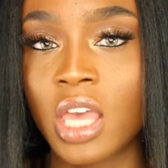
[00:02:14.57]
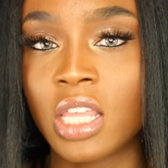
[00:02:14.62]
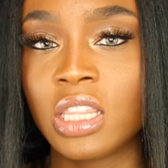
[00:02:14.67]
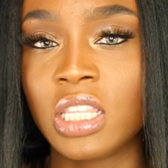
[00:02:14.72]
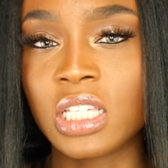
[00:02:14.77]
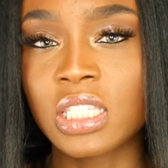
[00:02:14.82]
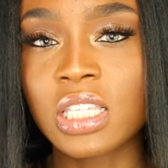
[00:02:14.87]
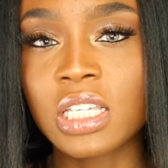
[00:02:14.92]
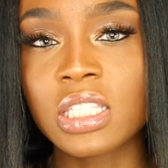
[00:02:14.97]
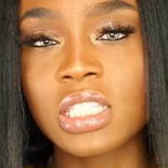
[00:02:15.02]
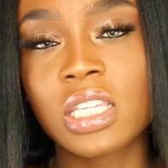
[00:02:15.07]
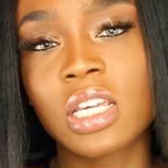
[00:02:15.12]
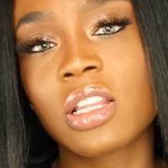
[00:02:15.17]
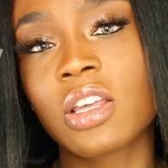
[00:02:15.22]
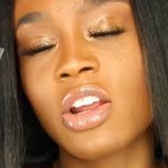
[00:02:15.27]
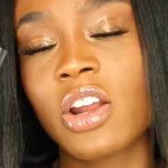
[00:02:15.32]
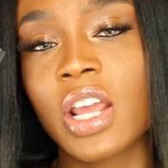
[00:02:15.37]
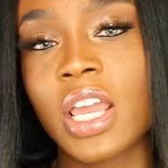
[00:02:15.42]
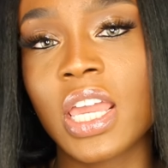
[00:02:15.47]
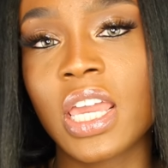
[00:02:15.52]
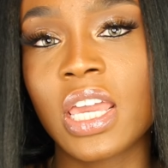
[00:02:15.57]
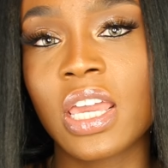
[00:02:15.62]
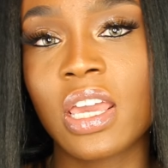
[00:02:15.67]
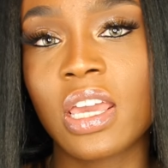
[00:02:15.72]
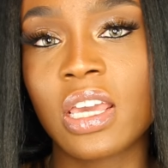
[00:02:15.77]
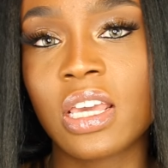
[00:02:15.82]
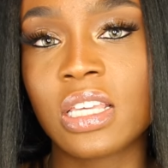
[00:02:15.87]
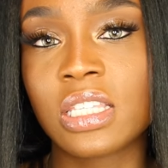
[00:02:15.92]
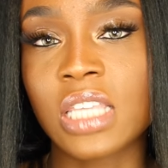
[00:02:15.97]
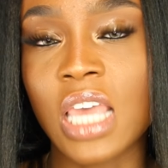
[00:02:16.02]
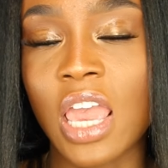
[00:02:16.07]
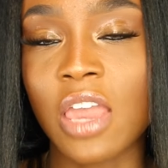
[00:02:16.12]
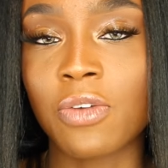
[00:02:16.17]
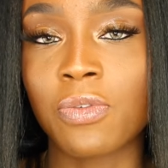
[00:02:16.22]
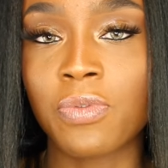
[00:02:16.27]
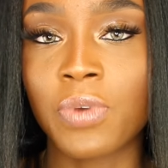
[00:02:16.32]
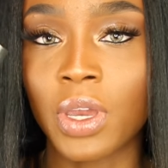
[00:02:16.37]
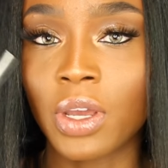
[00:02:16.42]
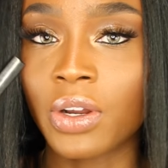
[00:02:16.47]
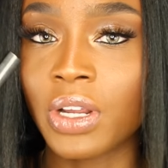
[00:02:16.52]
This concealer is a
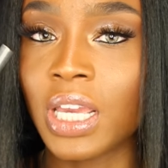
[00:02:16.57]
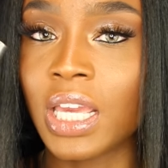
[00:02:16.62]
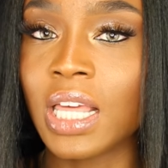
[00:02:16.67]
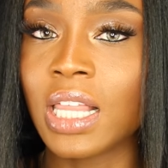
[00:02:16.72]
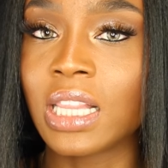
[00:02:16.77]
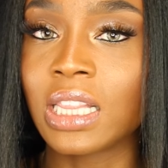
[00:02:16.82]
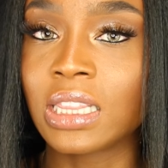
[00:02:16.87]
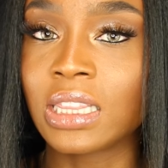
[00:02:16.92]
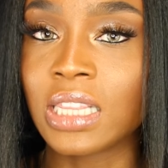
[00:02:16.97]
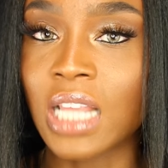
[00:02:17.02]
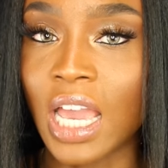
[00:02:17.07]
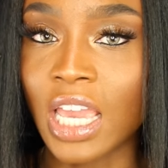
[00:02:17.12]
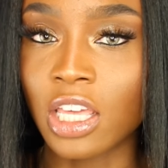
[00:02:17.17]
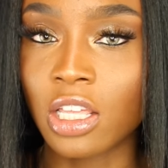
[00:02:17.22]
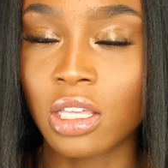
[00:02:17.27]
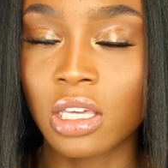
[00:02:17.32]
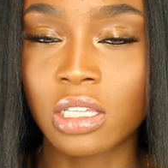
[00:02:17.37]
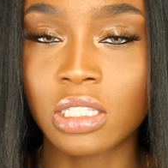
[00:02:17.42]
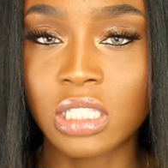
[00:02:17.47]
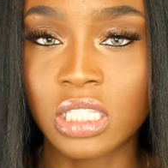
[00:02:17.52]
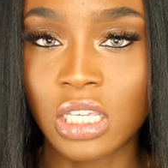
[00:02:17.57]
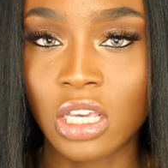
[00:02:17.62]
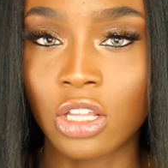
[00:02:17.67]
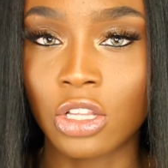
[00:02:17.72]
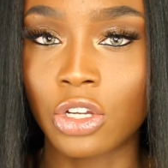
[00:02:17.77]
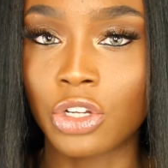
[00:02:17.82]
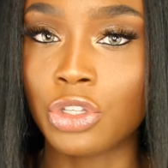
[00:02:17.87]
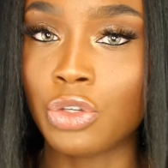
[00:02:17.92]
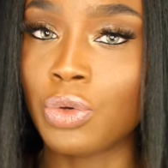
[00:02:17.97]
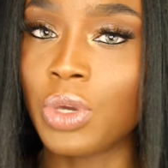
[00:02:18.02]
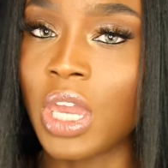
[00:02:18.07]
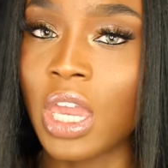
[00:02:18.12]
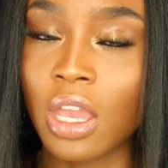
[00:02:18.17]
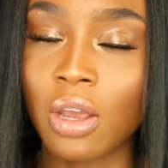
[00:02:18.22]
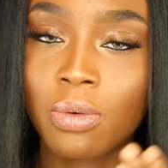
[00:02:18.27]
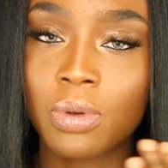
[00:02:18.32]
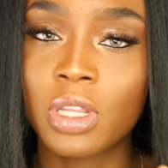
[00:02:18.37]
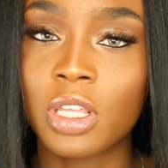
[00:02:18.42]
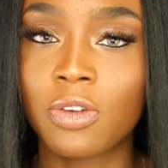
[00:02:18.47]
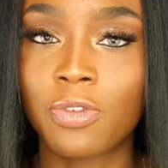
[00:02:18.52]
very light concealer. You
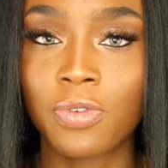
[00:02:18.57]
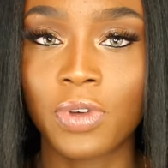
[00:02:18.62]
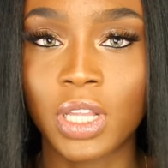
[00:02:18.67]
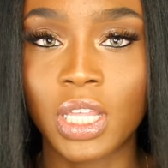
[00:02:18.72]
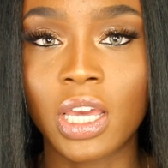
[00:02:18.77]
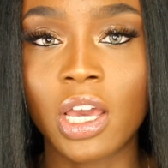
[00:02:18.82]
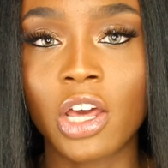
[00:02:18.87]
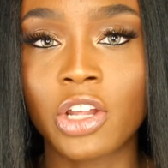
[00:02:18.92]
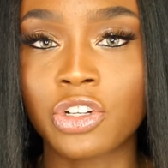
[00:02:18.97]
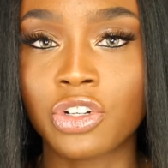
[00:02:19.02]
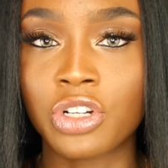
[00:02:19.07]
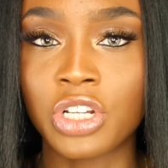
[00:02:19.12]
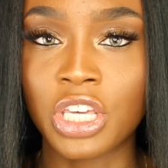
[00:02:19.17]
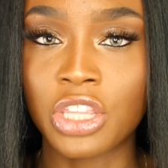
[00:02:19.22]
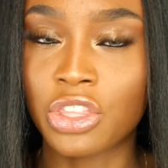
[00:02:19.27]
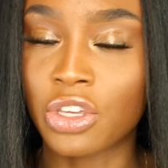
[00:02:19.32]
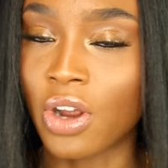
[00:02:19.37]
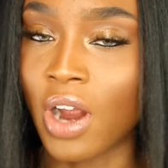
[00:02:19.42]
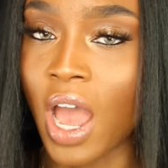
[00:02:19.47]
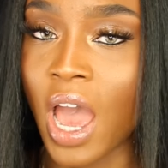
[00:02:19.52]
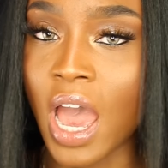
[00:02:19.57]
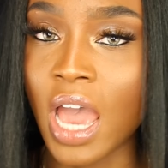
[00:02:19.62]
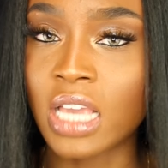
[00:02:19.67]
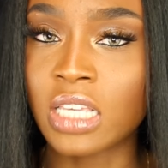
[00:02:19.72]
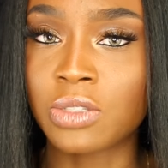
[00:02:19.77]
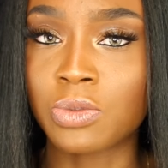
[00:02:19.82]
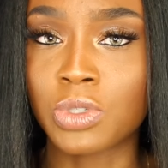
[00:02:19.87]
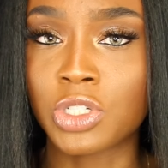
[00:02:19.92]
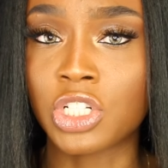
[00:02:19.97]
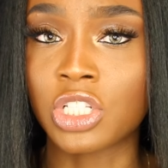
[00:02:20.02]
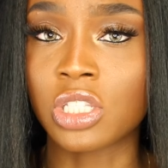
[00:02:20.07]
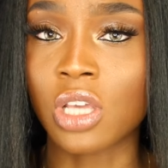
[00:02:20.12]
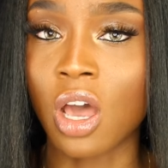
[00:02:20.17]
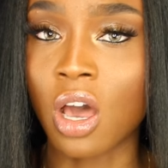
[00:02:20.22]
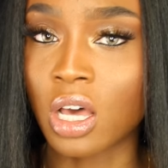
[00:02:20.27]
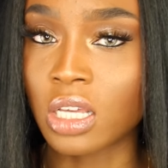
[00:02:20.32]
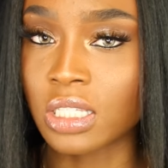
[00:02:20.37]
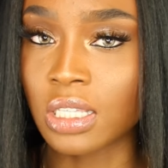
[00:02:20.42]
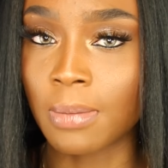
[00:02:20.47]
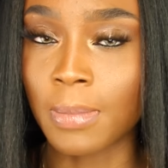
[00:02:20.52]
can't really feel it underneath your eyes, which is
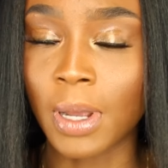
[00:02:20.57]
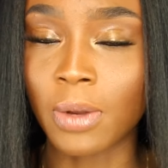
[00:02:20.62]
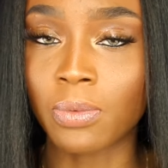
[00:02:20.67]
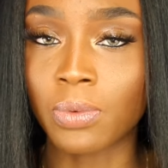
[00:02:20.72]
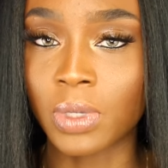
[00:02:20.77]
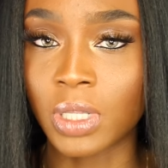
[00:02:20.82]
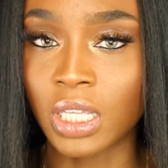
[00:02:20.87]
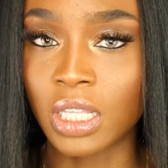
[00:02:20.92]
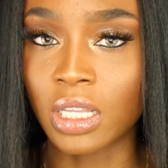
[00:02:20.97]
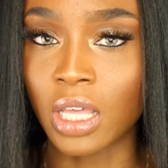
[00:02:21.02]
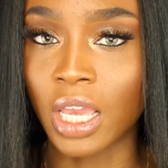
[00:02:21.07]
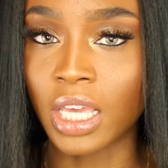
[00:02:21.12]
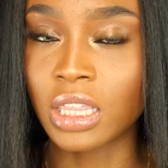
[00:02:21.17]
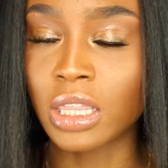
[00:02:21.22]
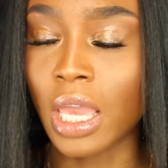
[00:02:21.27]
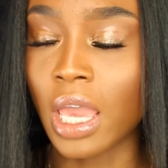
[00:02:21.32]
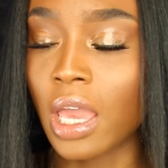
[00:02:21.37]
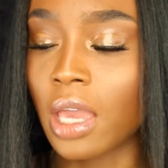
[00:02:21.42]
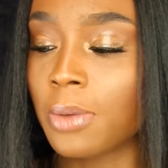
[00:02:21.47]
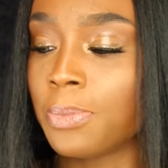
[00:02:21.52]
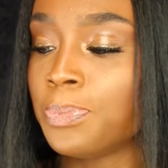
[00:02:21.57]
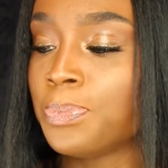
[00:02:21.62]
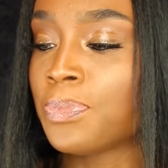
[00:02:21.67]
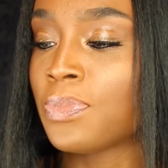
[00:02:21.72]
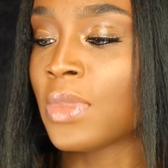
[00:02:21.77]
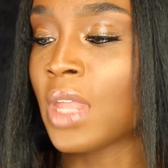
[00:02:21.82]
awesome. I really like that.